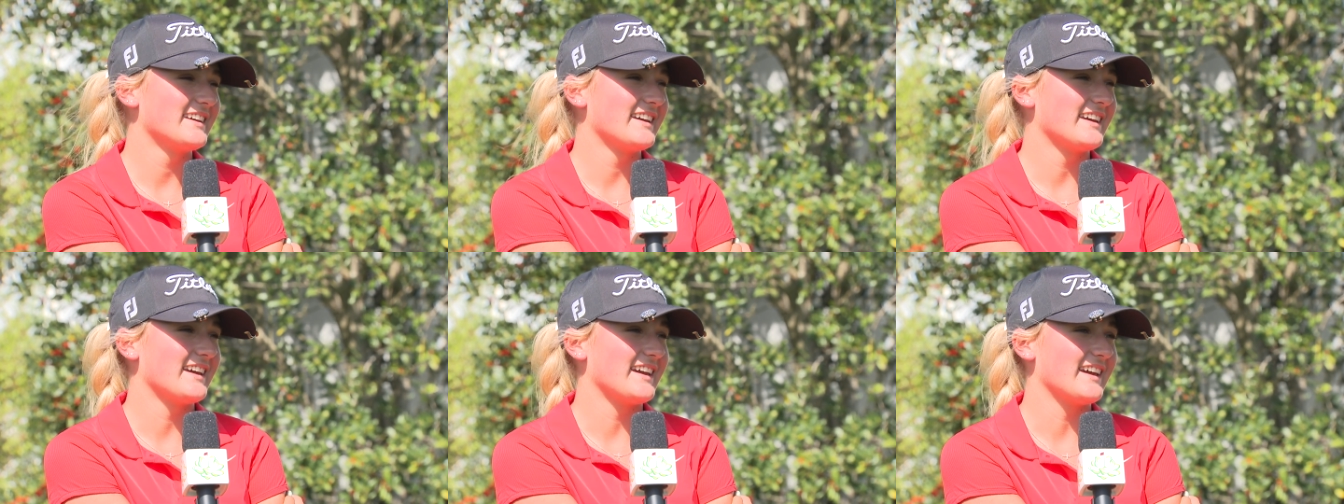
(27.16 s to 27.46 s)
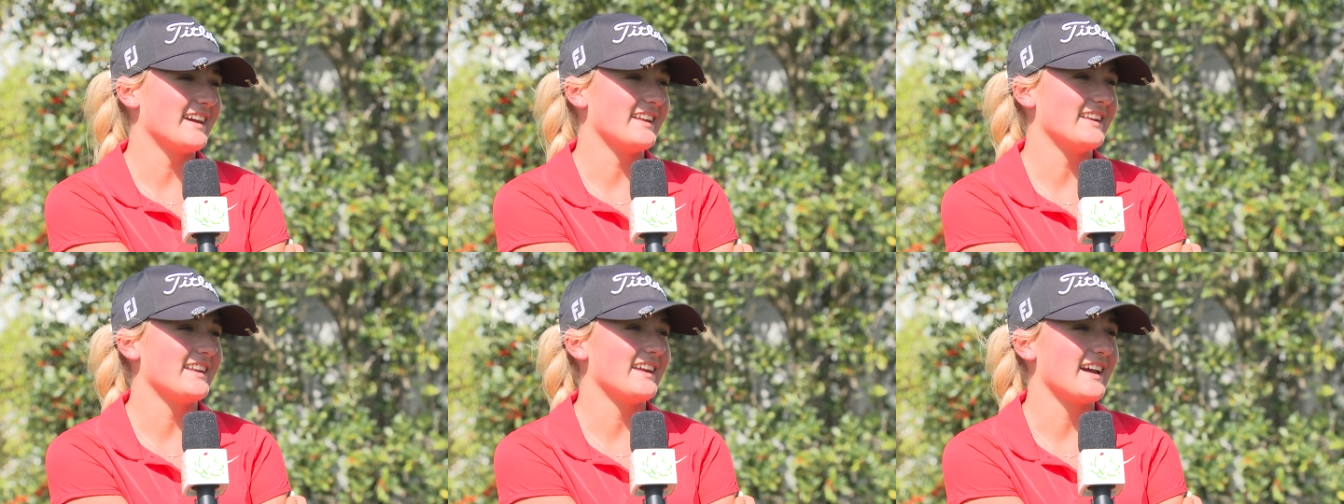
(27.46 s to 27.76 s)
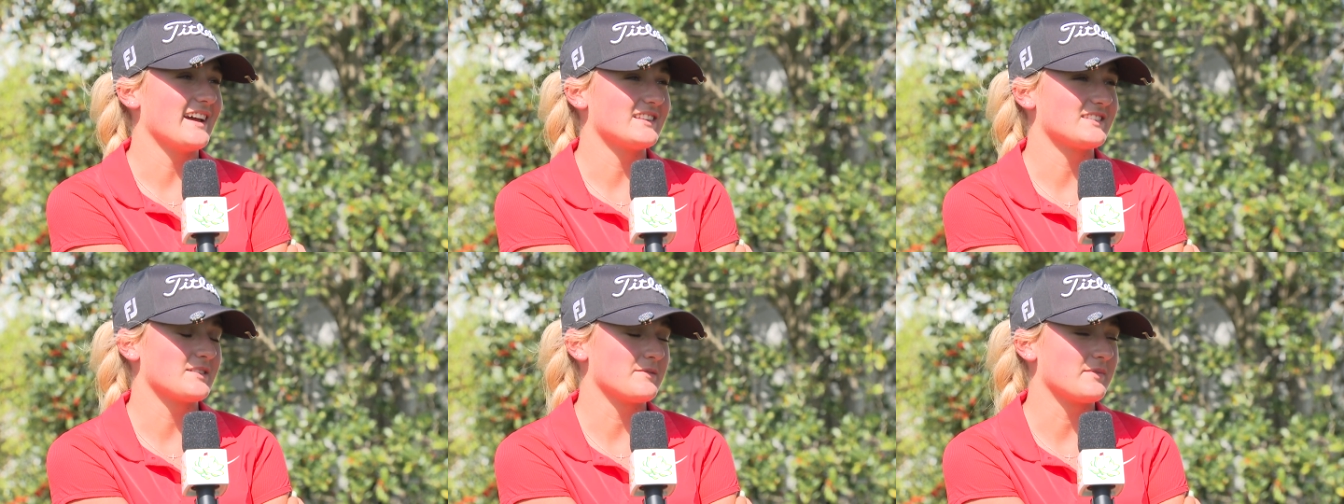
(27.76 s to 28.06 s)
and yeah,
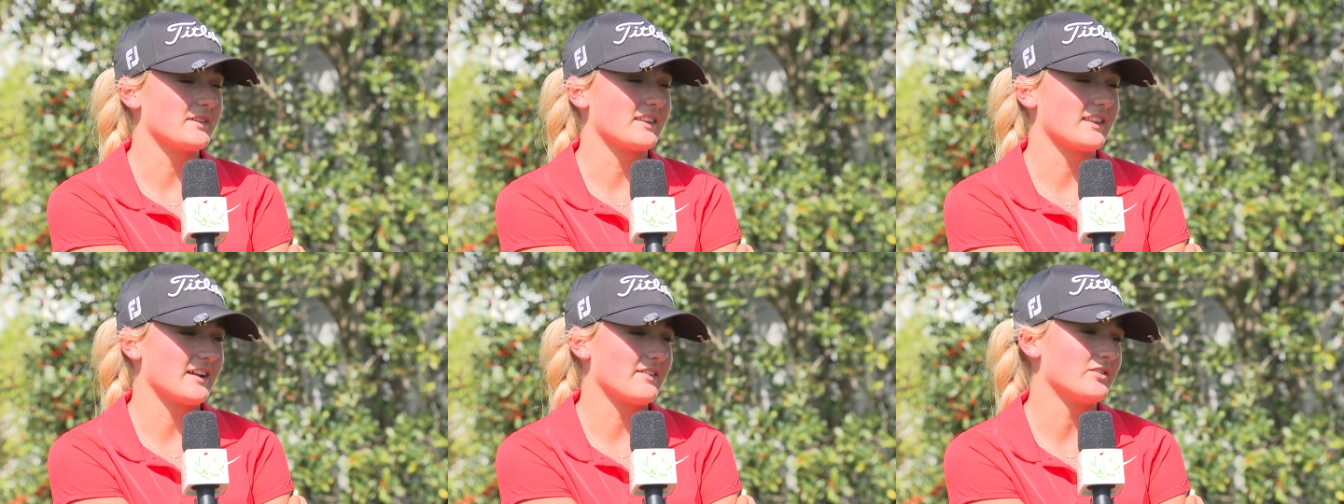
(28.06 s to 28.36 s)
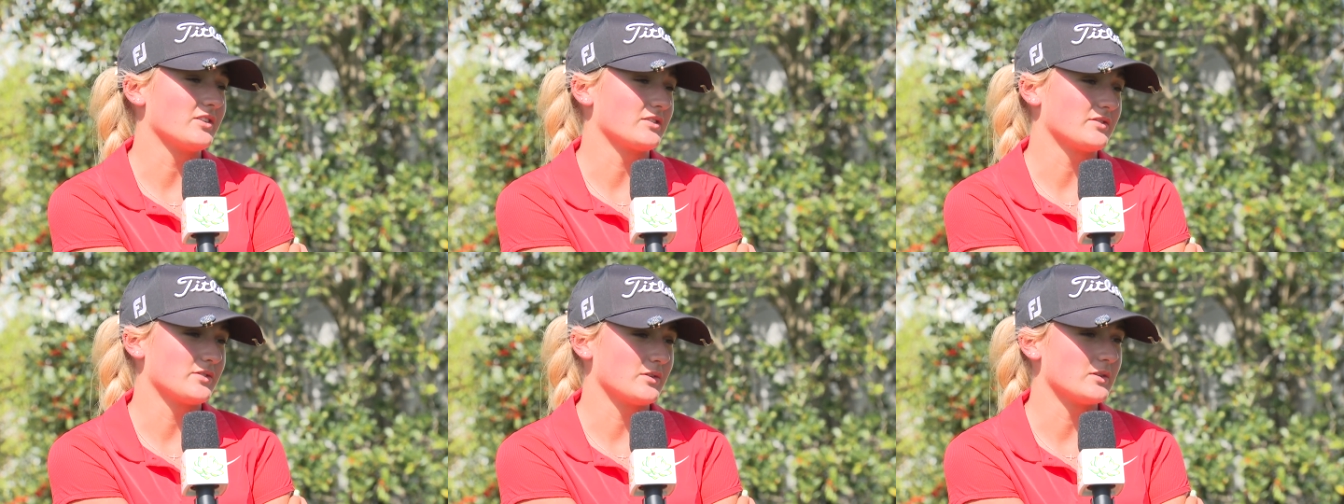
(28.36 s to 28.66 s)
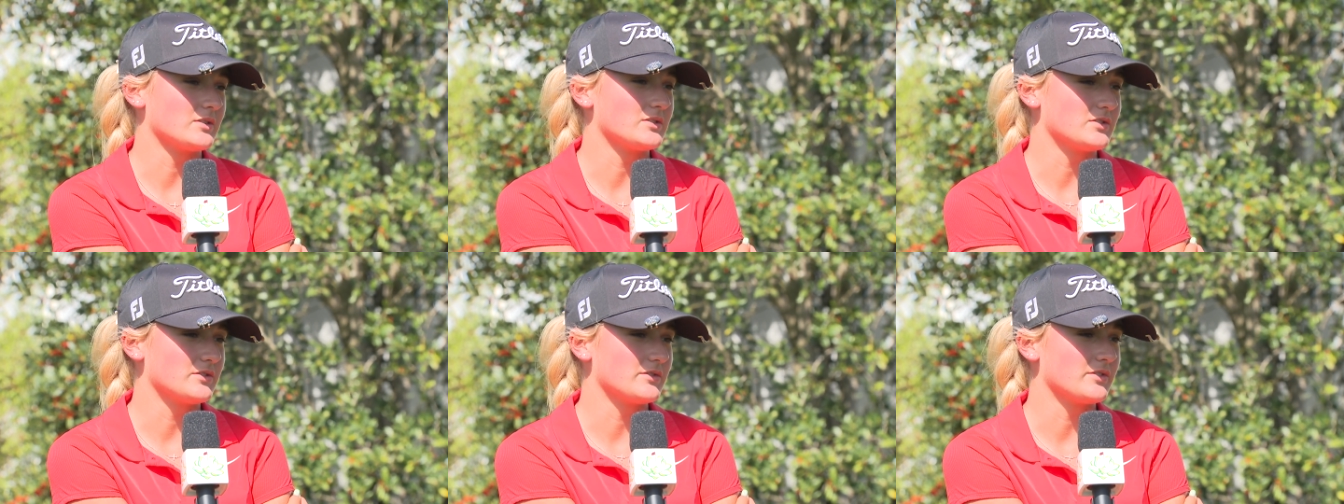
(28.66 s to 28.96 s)
it's something that I've looked
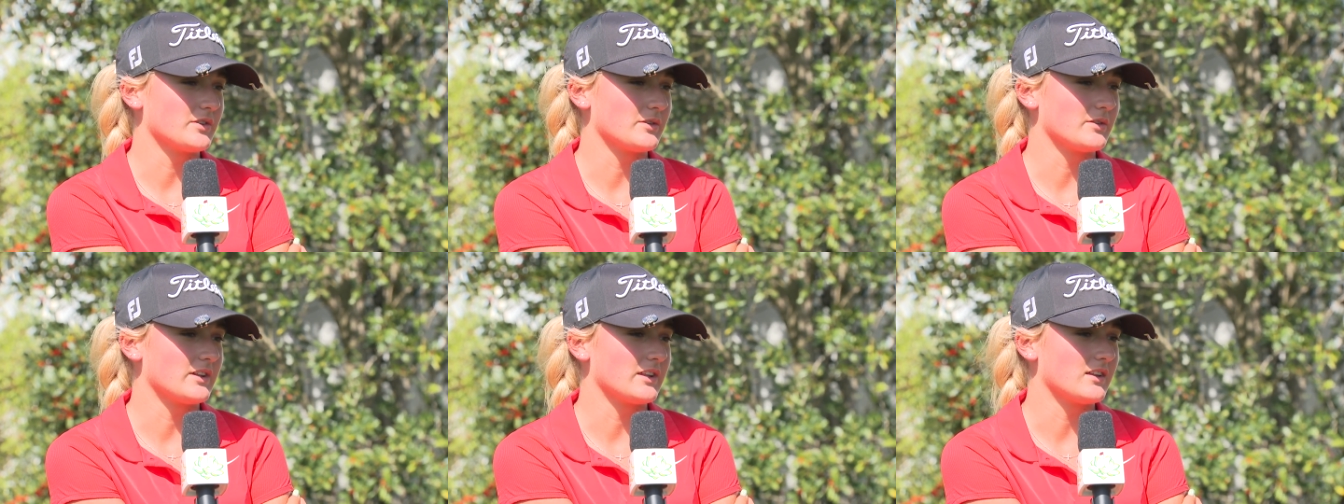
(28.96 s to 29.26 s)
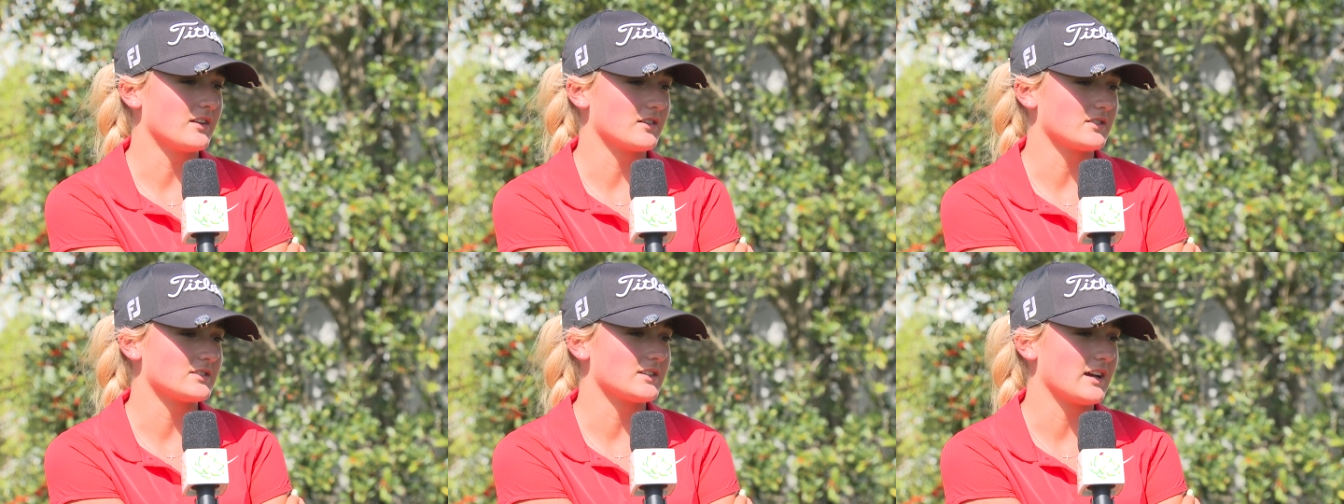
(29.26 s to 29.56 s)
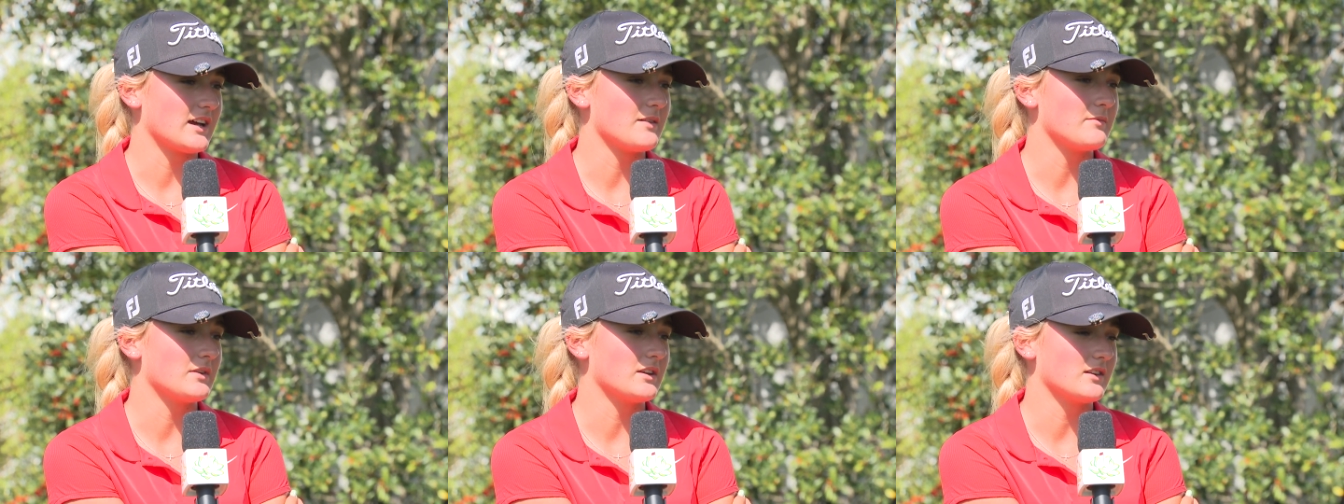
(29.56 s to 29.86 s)
forward to for a really long
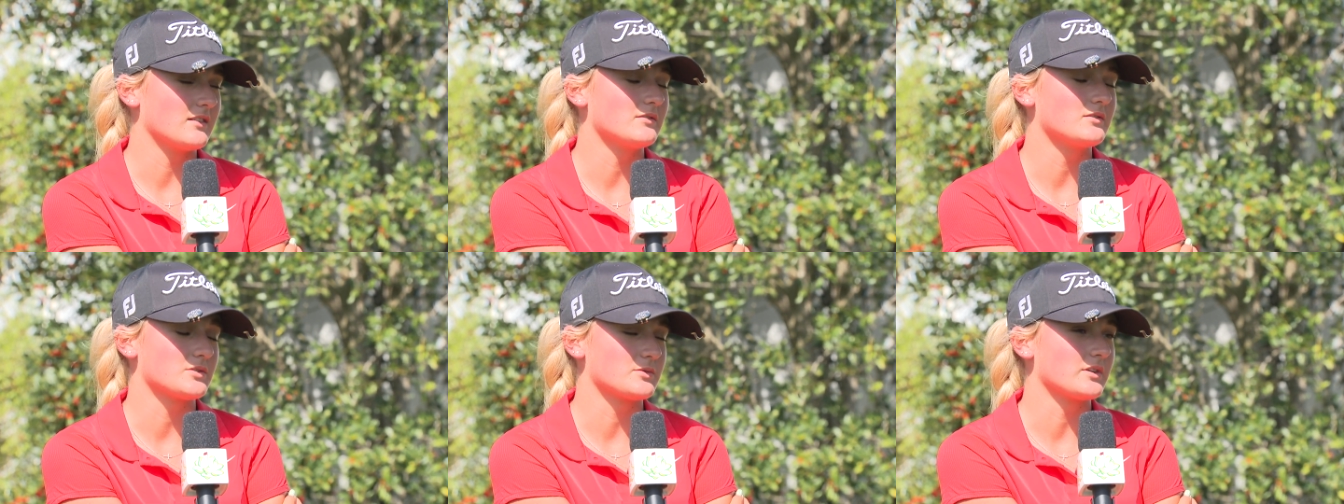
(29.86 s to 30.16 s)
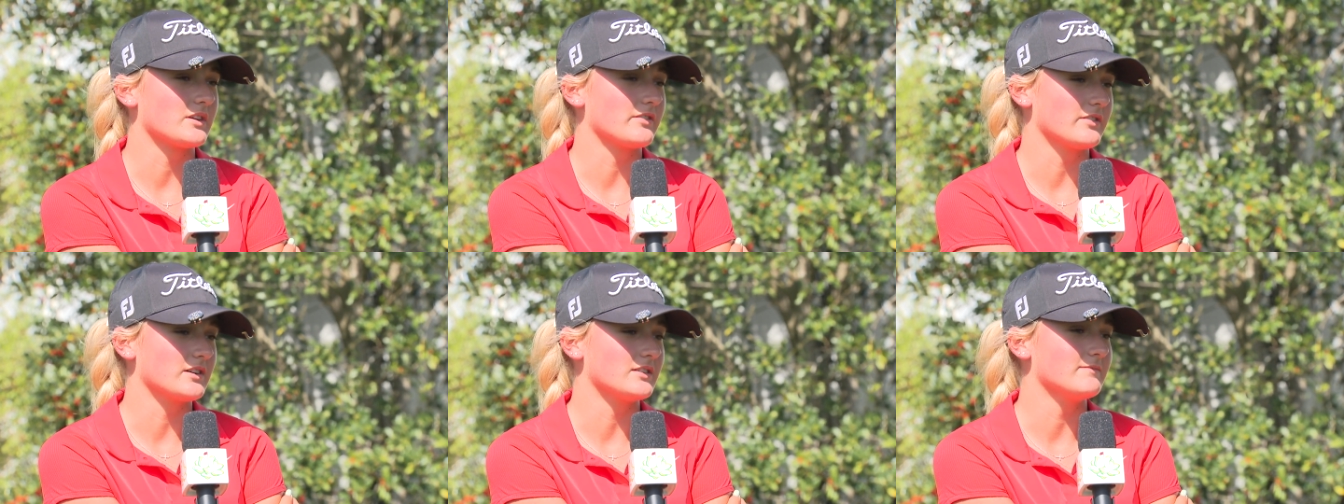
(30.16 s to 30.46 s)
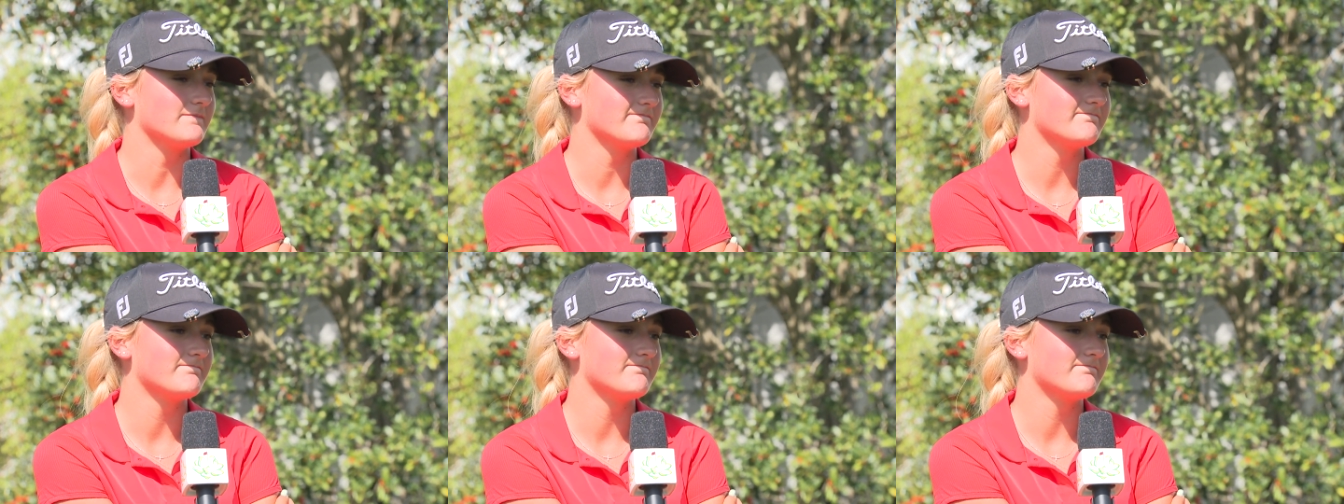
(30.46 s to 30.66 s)
time, and it was really fun.